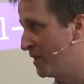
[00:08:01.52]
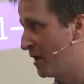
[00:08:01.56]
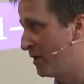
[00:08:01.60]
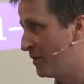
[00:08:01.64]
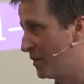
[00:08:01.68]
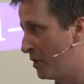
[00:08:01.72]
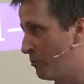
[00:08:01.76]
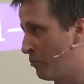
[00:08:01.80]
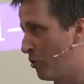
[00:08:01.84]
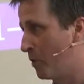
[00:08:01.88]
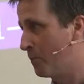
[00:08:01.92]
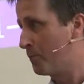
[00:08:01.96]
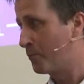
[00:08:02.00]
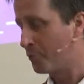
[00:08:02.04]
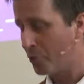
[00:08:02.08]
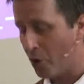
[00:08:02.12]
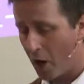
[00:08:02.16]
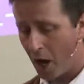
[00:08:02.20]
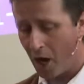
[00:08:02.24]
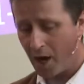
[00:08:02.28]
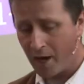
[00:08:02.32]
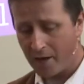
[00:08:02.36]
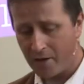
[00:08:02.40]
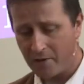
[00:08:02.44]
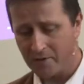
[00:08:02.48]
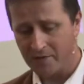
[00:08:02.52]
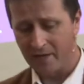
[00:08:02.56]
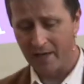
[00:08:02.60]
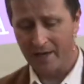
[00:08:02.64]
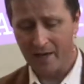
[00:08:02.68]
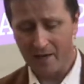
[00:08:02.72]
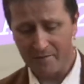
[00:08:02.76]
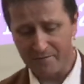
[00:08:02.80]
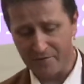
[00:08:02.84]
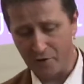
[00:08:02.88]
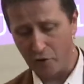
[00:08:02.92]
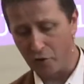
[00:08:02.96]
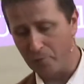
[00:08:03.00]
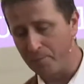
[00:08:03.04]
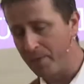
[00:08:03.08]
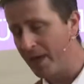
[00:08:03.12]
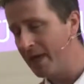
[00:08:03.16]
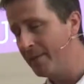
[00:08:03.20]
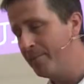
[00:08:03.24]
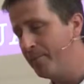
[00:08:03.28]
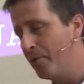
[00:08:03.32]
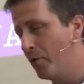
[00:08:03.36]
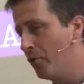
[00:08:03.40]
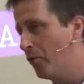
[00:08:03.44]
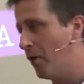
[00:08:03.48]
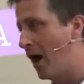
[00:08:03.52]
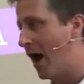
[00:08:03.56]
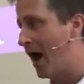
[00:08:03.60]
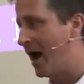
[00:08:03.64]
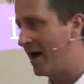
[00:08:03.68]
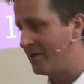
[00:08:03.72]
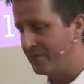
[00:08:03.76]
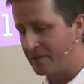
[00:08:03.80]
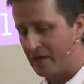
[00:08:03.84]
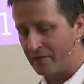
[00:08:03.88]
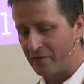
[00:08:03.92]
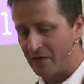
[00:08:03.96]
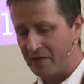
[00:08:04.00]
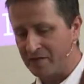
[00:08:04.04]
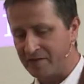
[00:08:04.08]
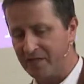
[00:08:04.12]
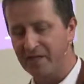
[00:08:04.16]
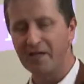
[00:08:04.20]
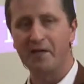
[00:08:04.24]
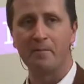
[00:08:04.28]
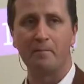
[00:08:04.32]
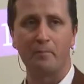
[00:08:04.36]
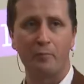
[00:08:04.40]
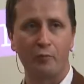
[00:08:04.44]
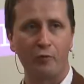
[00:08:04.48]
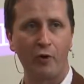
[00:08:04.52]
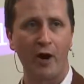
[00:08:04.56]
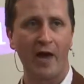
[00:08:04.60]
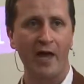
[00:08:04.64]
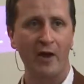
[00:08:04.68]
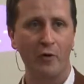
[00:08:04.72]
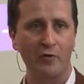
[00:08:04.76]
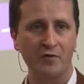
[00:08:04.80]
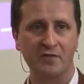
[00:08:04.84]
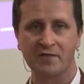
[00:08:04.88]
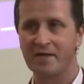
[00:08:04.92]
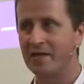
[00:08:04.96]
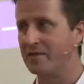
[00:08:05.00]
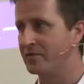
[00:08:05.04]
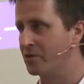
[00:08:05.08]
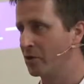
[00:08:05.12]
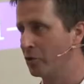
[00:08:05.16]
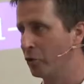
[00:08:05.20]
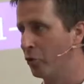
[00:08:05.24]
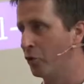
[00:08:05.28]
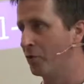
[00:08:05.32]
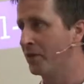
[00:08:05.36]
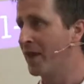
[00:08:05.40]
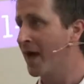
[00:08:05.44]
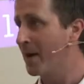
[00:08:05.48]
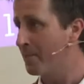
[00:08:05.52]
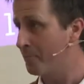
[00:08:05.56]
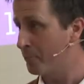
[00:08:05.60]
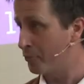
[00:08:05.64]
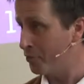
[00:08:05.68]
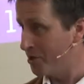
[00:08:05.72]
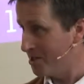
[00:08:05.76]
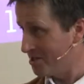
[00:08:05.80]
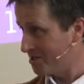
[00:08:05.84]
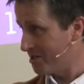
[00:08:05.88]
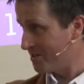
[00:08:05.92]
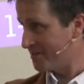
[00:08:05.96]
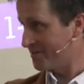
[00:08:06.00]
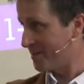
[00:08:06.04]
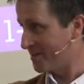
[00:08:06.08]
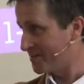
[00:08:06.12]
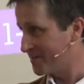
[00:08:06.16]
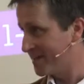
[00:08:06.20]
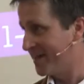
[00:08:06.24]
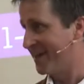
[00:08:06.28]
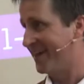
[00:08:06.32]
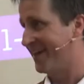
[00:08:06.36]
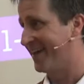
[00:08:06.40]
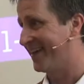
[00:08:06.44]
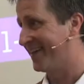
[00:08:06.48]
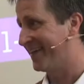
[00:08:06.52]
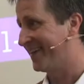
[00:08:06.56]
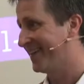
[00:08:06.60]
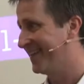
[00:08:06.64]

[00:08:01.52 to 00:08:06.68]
that they were pride-filled people, and that they didn't pray or seek the Lord. That preaches, doesn't it?